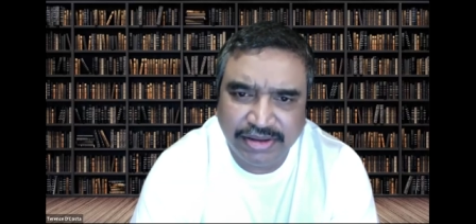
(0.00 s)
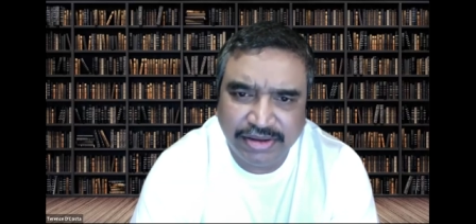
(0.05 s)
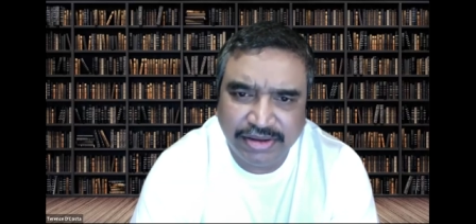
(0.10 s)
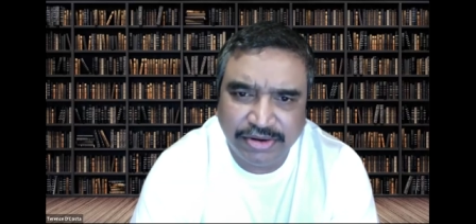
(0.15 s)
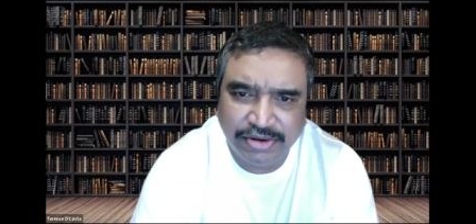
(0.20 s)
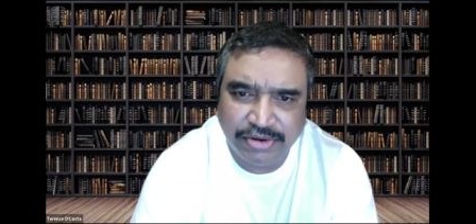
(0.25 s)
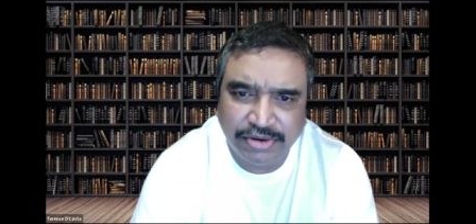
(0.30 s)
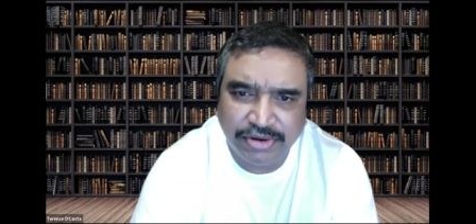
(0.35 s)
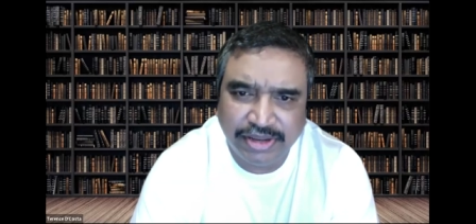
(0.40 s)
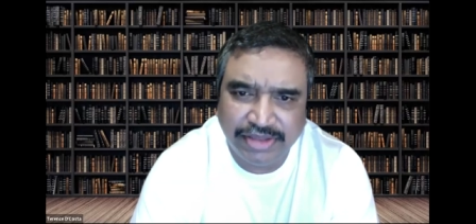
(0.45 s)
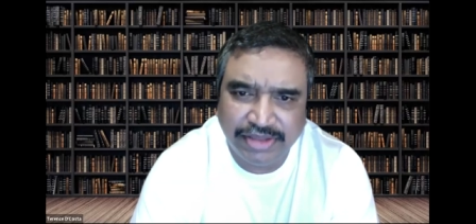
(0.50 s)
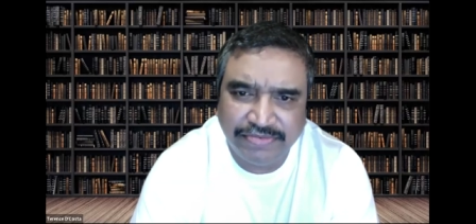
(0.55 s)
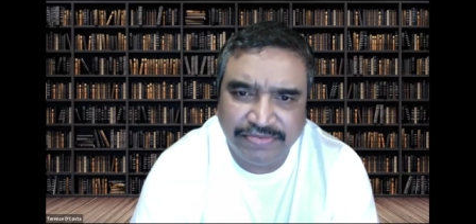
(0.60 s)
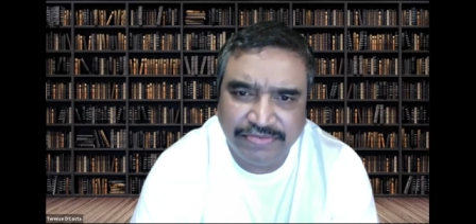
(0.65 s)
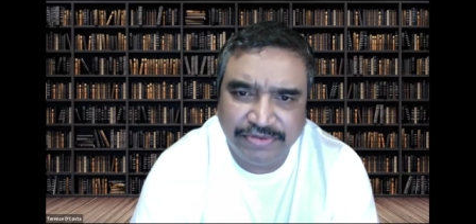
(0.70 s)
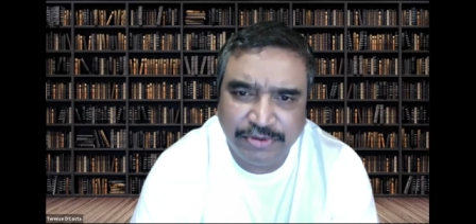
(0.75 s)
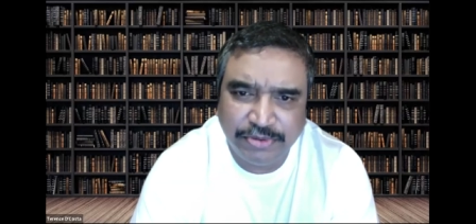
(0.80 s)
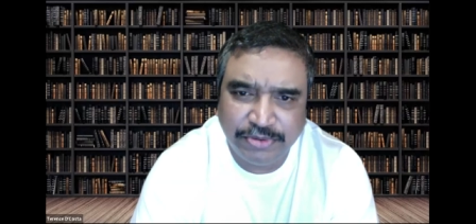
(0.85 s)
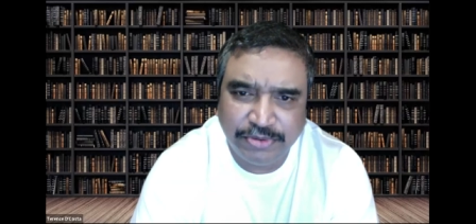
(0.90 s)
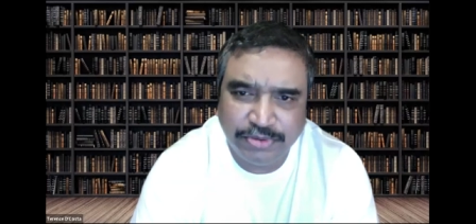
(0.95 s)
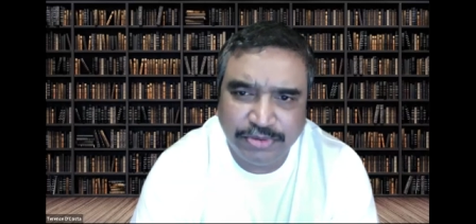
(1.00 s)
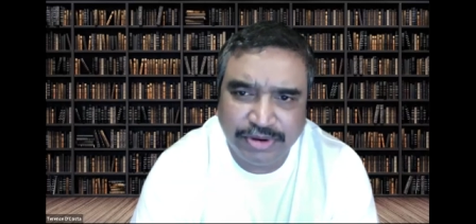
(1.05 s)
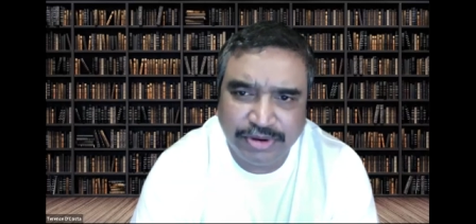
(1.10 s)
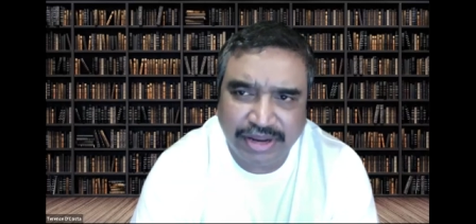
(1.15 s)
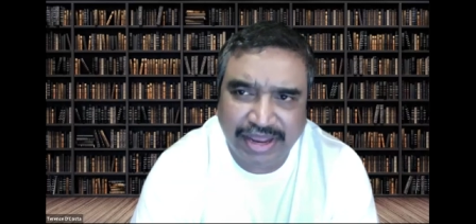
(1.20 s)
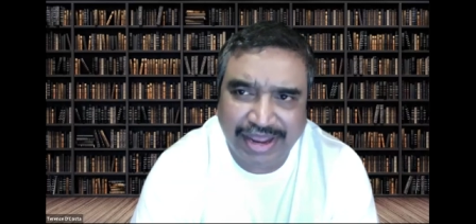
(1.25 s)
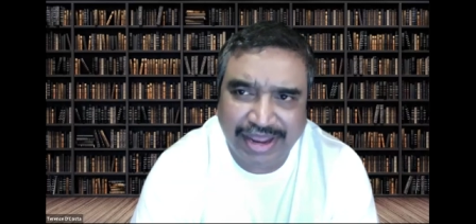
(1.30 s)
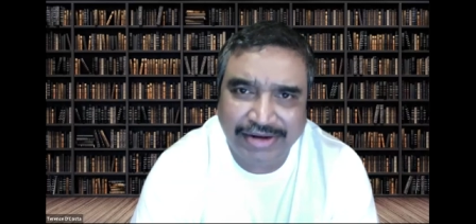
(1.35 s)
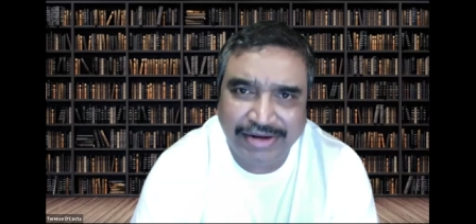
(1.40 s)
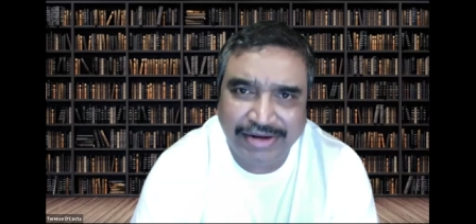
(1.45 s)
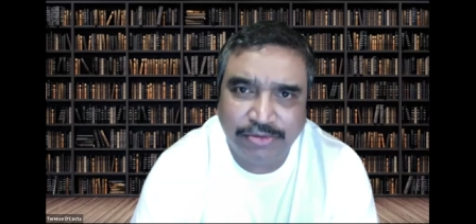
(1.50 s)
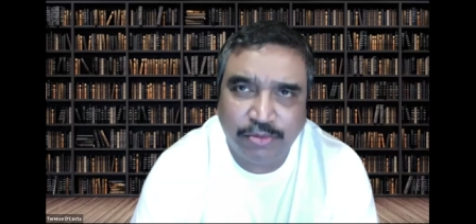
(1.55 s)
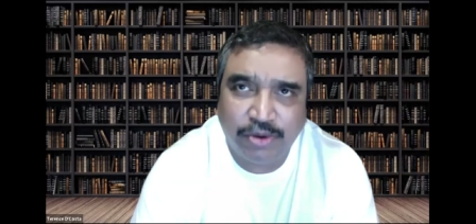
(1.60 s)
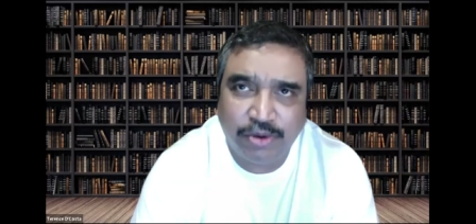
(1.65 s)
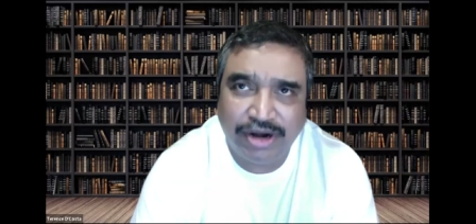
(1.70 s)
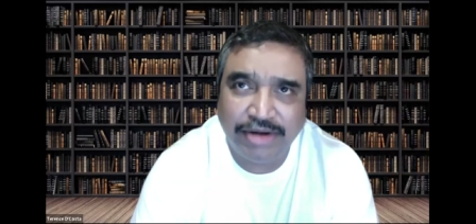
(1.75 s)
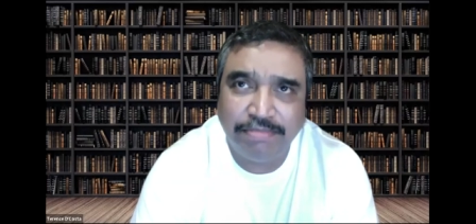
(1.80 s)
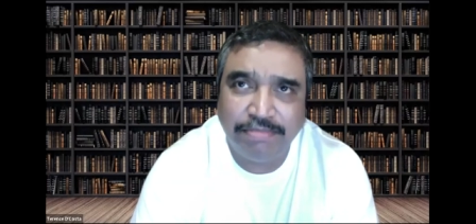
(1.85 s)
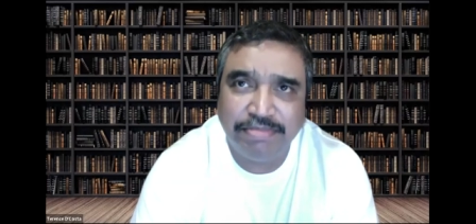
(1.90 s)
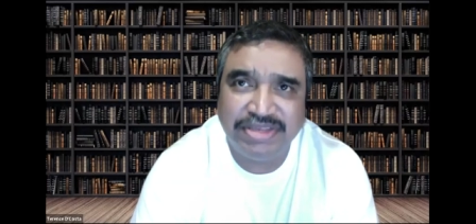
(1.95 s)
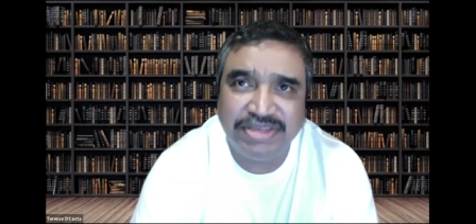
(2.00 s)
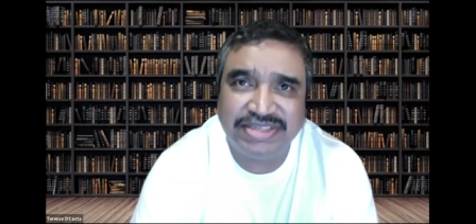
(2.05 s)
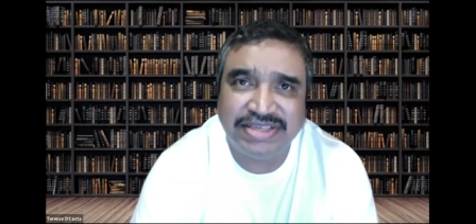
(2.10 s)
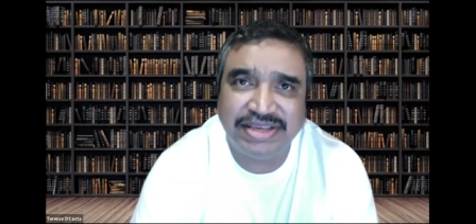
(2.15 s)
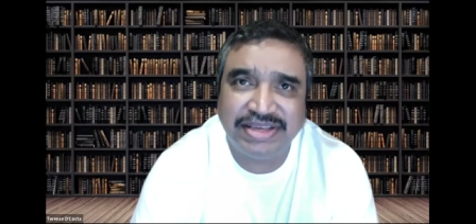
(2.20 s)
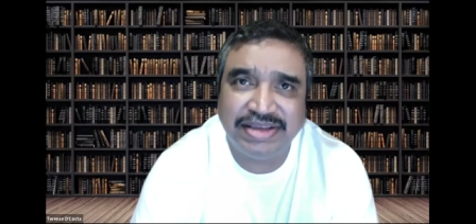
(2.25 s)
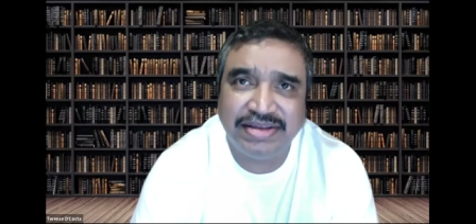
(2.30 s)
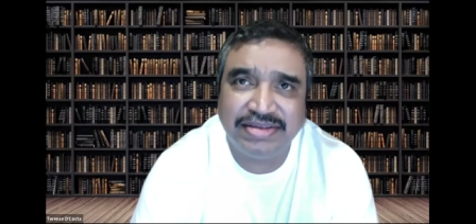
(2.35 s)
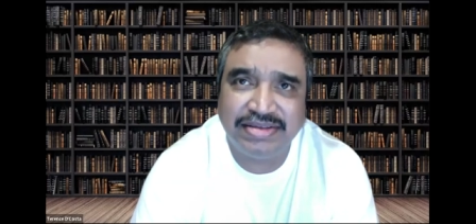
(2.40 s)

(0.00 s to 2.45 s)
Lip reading: you know, if you had one missing